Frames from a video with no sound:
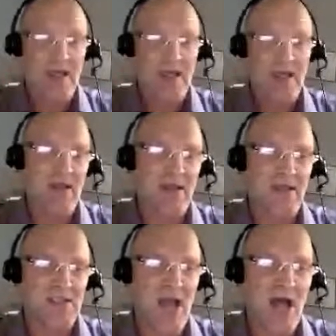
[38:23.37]

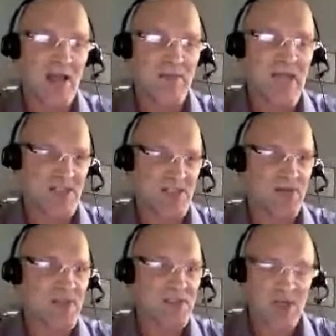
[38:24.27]
in this column next
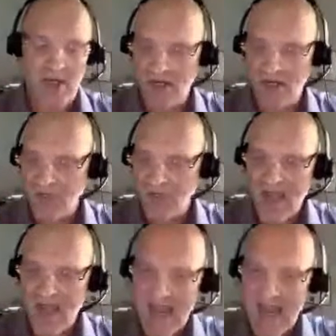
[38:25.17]
to it. Sorry.
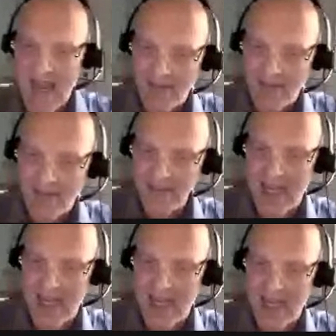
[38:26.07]
And I'm going to
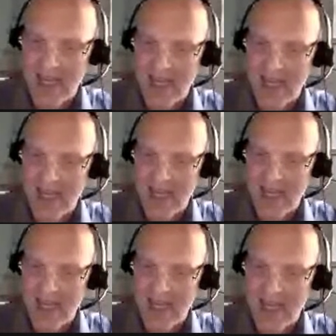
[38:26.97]
type in
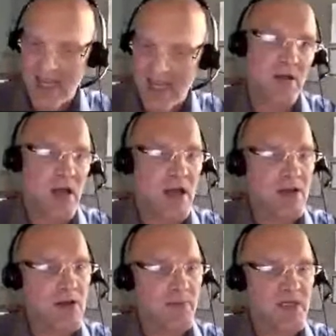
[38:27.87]
proper.
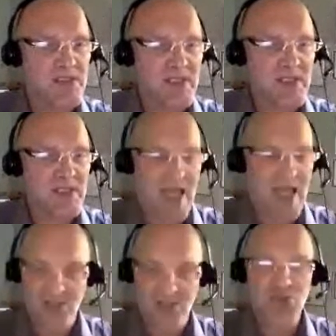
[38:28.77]
No, I'm going to
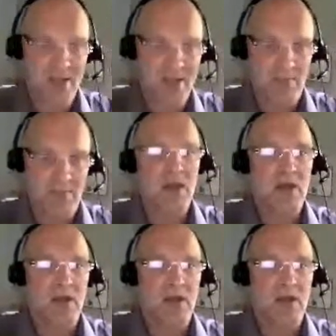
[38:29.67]
type in trim.